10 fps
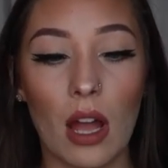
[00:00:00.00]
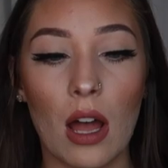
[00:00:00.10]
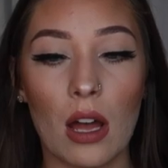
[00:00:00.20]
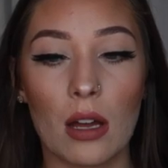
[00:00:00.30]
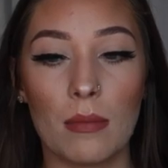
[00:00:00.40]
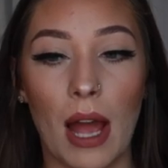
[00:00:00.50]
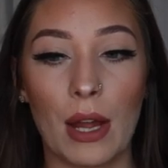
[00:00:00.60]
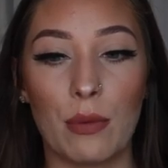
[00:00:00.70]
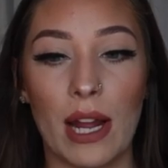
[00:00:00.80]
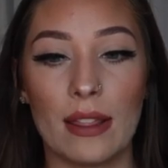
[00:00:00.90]
um
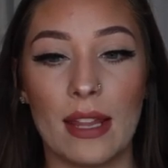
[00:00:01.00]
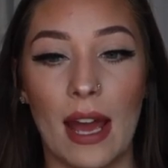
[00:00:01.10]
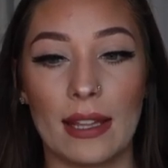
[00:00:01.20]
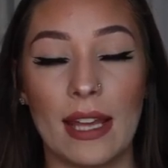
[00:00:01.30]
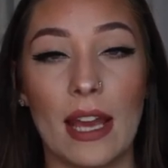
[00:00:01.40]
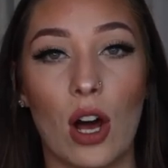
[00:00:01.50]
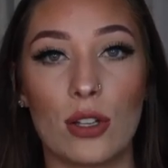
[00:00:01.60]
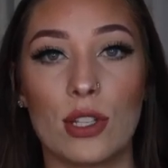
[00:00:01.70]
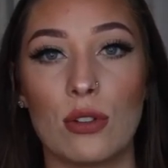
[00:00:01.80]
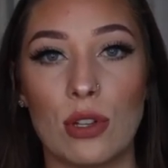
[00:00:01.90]
I read that they
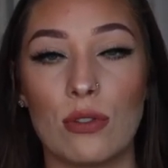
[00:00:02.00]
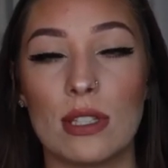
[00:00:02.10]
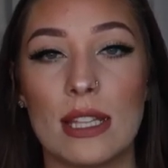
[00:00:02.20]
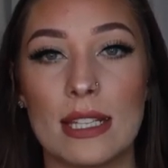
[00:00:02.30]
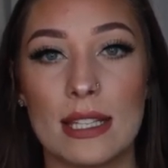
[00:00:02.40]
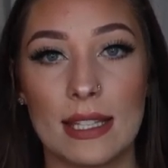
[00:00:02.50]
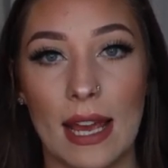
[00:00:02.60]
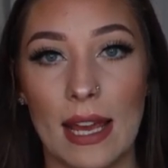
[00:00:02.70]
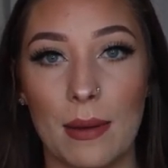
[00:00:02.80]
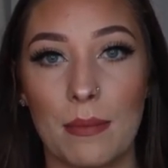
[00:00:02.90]
also use this
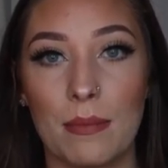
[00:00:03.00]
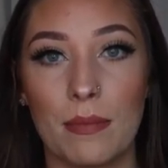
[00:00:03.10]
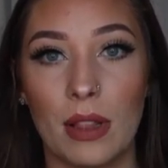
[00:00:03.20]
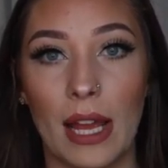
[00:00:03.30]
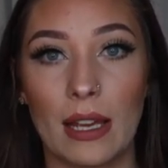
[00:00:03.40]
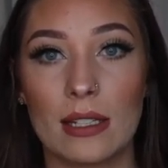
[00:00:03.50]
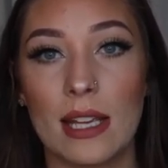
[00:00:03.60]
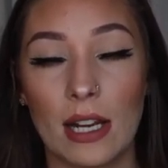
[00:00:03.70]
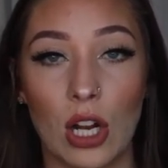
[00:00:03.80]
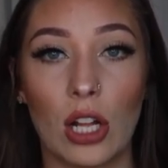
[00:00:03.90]
same like
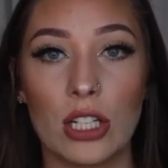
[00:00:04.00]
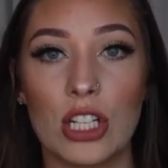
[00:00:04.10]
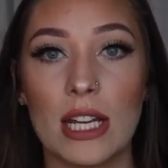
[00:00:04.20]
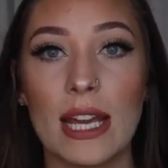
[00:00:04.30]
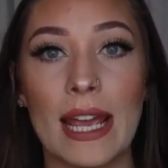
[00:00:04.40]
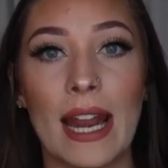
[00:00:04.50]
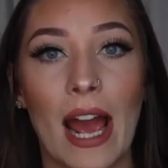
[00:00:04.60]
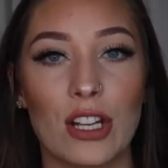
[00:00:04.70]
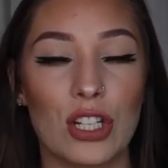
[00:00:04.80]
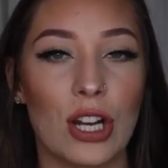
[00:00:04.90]
technology in
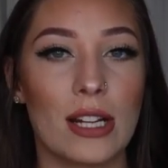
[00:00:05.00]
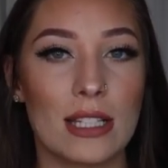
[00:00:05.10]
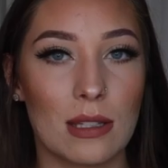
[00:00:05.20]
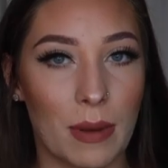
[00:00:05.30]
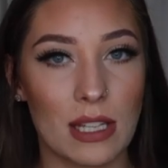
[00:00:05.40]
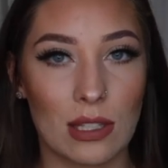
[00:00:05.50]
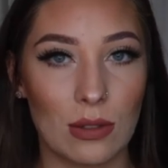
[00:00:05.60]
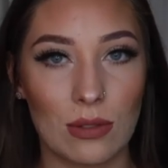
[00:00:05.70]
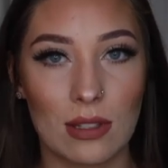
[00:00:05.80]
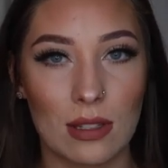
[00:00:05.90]
astronaut
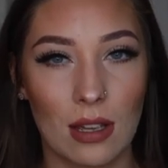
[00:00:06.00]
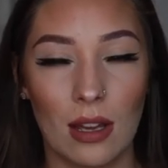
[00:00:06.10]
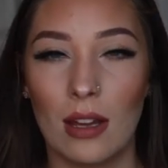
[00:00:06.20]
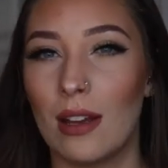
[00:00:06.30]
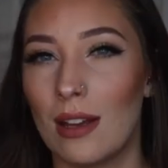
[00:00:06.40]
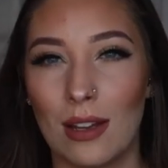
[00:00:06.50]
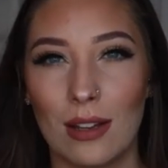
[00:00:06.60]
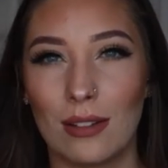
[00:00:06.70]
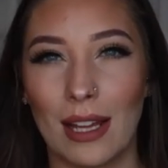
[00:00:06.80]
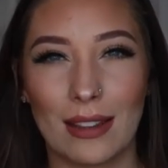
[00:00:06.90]
spacesuits.
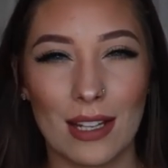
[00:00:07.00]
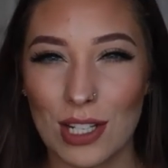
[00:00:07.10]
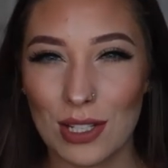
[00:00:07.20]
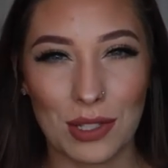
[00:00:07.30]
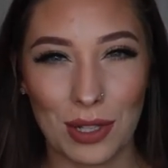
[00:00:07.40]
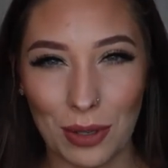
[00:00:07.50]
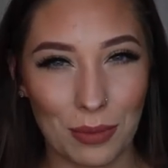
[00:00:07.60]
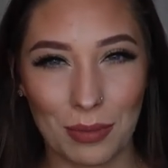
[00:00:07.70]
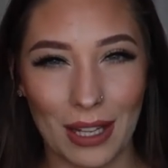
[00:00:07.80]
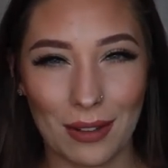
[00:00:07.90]
Like, that's just
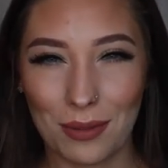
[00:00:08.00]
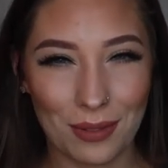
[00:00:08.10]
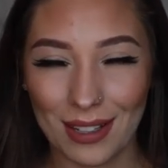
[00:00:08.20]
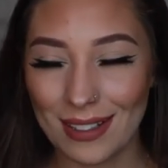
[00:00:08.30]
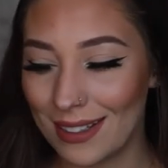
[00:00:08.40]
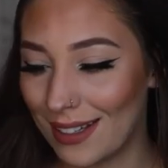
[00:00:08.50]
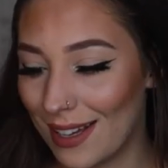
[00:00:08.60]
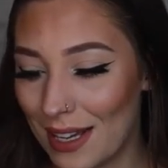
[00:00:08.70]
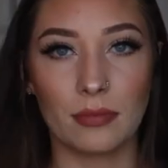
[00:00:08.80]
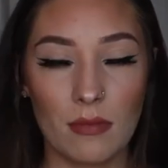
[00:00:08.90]
dope. Like, what?
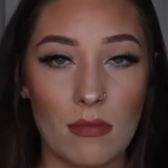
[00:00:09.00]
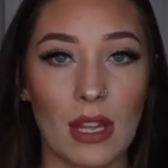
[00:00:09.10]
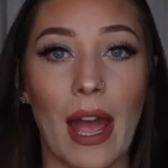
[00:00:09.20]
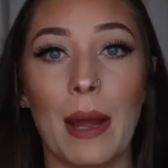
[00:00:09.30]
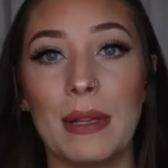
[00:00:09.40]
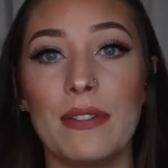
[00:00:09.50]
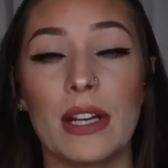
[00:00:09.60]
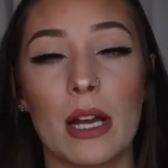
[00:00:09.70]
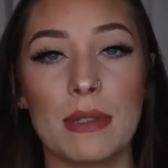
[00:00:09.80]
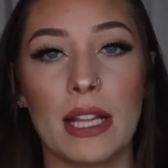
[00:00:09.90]
I believe
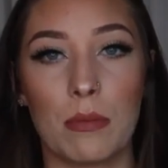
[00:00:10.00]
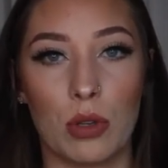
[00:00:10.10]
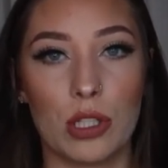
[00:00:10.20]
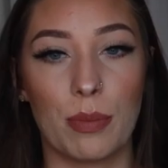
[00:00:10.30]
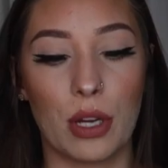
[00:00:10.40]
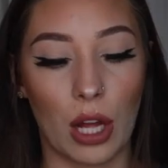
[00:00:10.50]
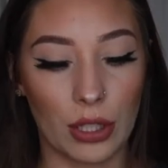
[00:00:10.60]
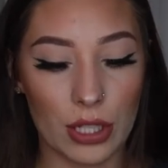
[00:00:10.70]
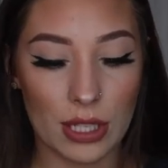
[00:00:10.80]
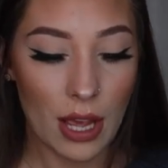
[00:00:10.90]
it comes in like multiple
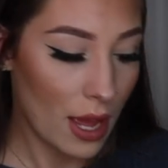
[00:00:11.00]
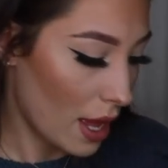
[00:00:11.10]
colors,